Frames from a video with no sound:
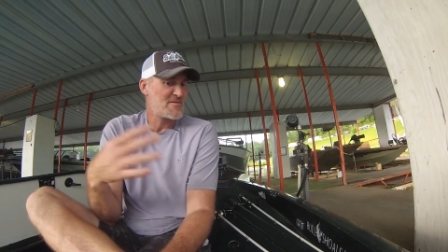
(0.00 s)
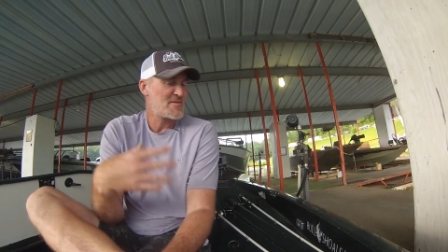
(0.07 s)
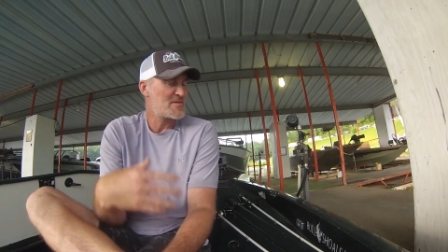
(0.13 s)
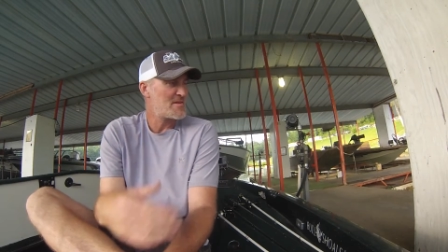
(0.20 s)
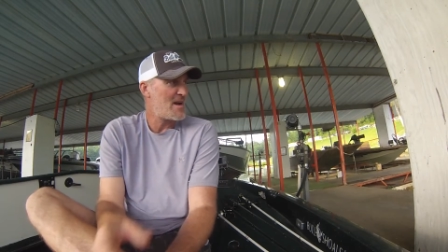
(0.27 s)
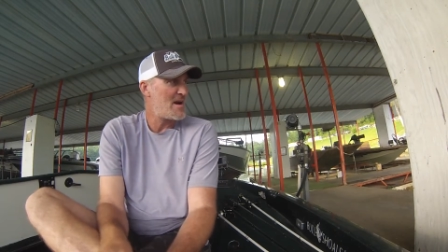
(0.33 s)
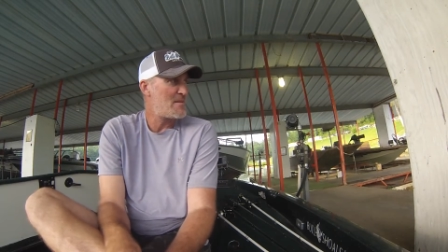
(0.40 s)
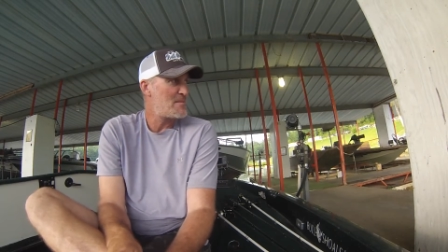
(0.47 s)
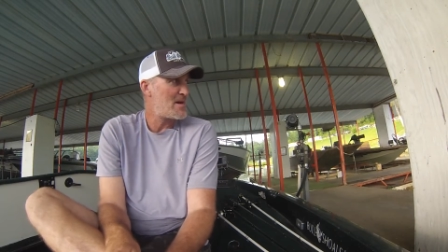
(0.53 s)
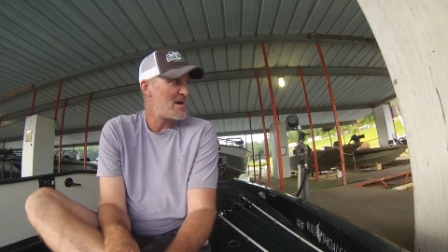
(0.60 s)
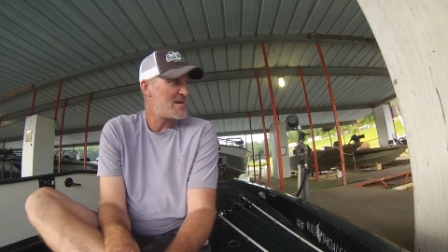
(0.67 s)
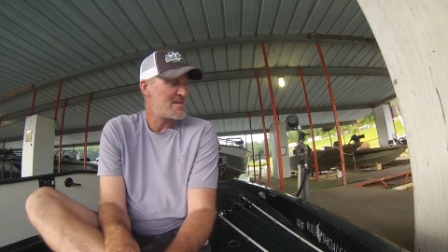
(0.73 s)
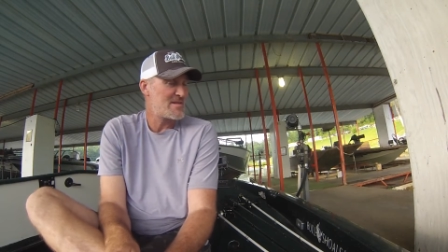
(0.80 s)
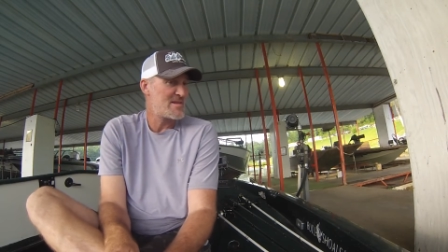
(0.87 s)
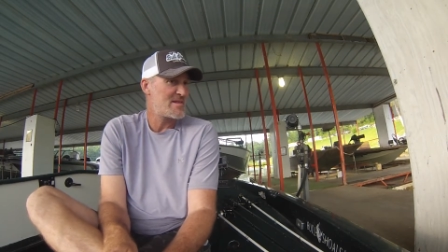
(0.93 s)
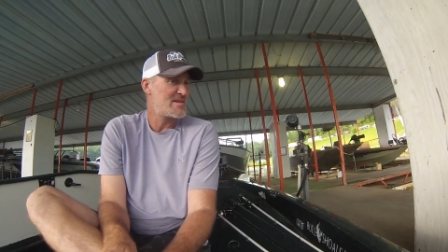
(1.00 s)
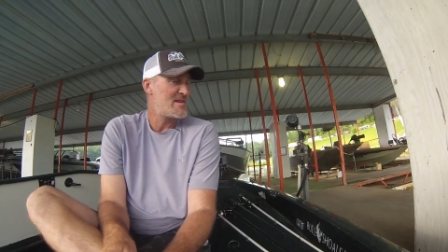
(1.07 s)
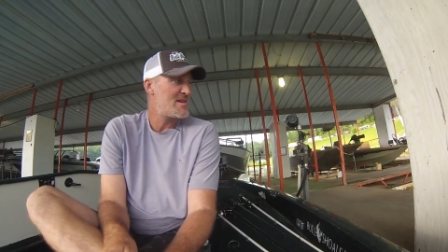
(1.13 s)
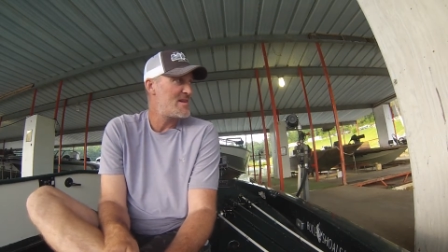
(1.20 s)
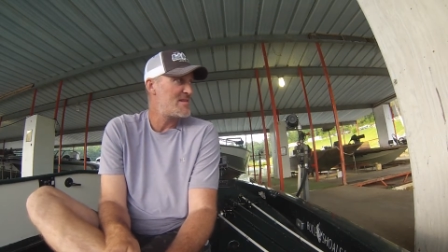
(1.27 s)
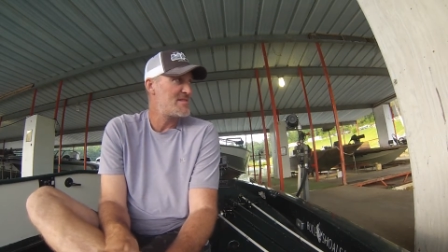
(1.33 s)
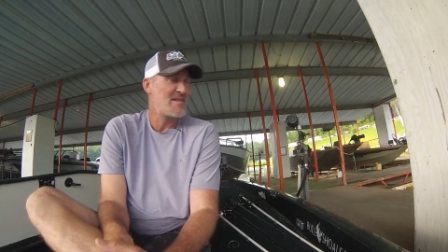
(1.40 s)
If you're down by
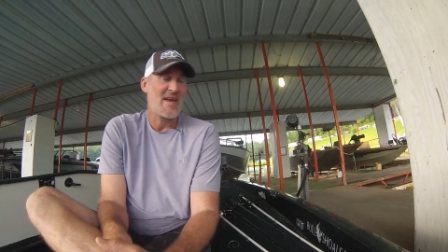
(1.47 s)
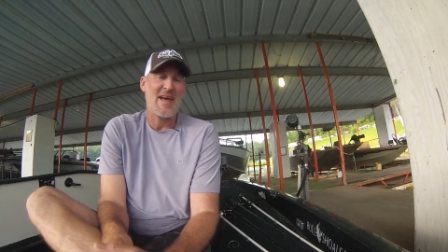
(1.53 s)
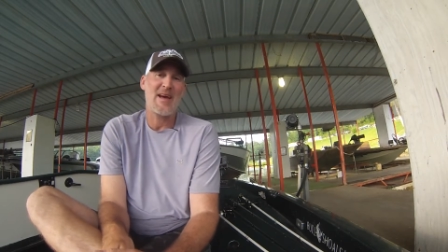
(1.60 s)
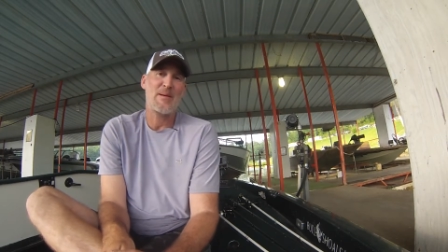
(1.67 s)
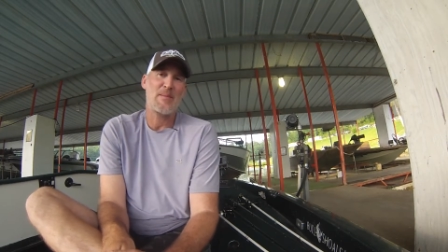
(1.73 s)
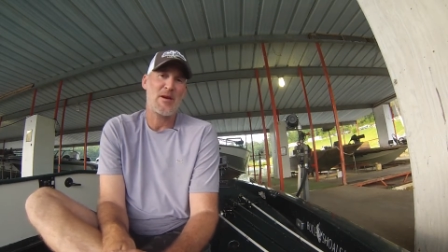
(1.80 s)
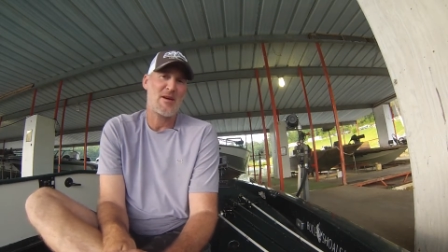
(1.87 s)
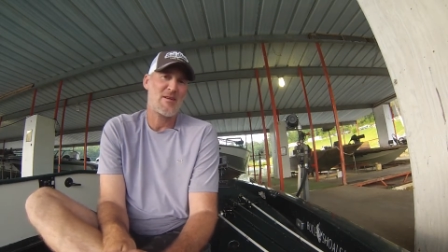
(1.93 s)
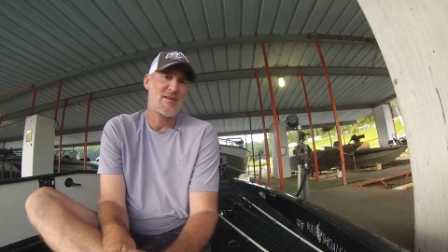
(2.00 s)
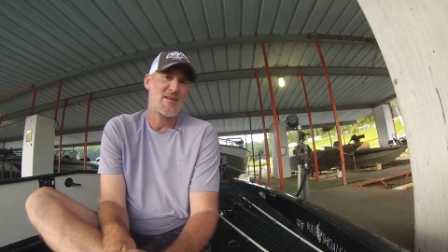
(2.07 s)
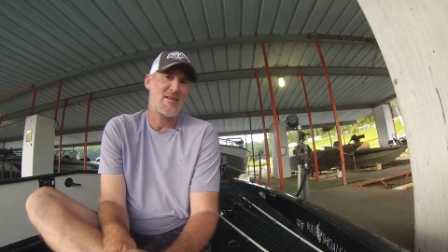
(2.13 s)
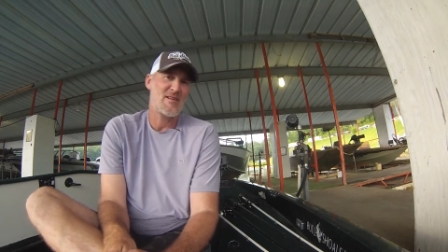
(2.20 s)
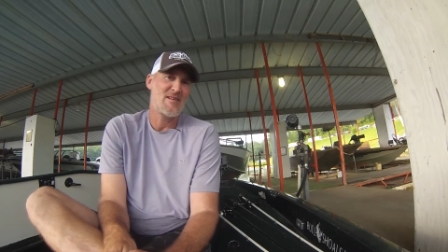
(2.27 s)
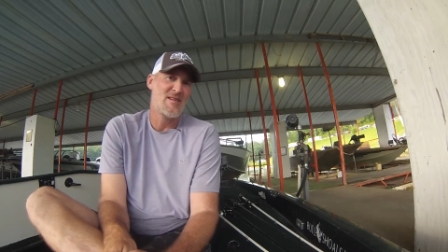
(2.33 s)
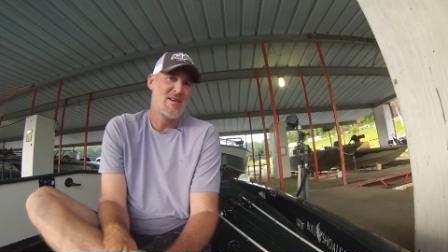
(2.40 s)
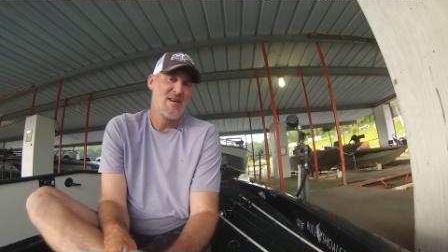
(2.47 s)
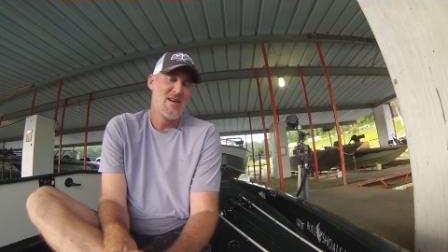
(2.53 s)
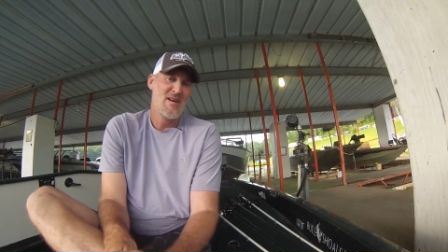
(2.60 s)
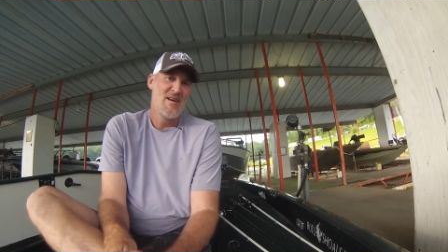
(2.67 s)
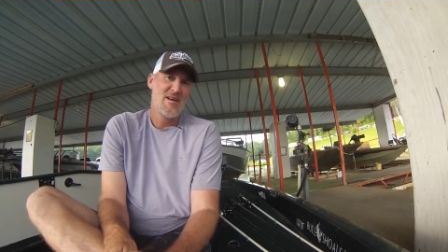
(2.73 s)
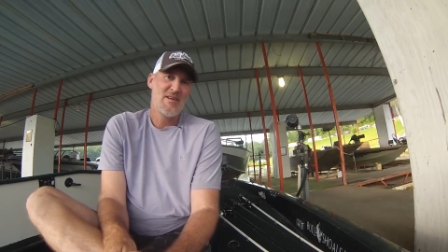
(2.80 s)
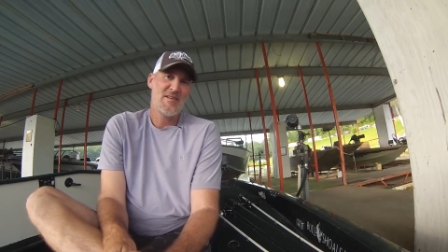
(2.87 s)
the dam area,
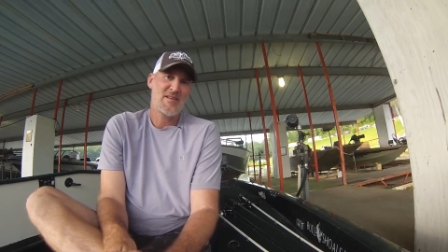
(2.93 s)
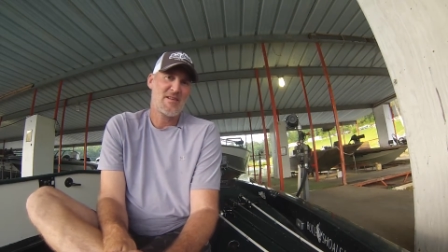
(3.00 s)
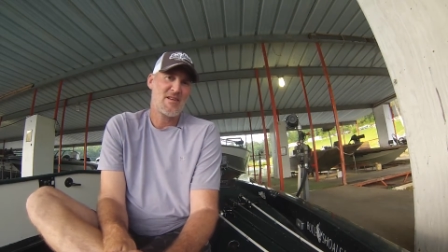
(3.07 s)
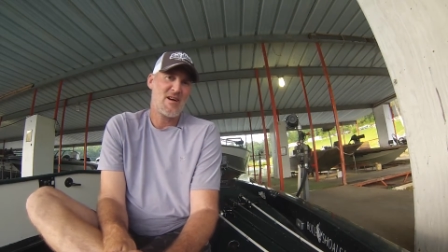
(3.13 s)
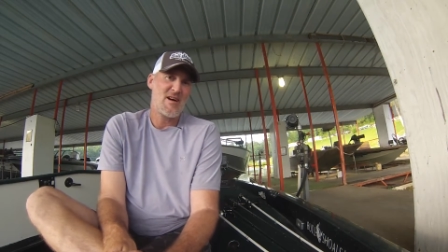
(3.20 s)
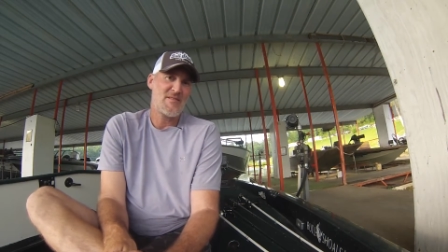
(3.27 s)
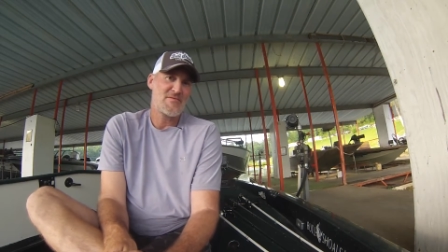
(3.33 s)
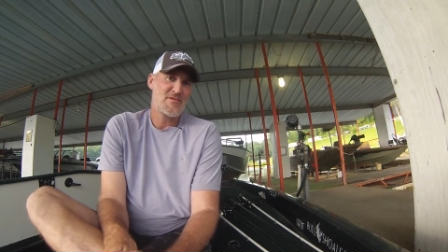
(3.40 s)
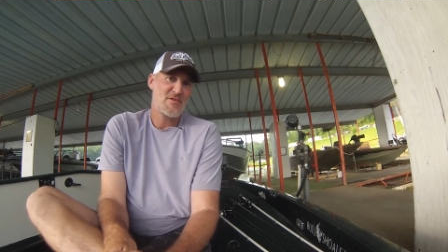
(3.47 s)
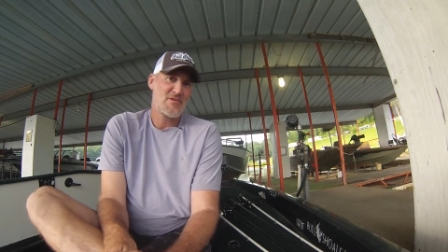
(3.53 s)
you get off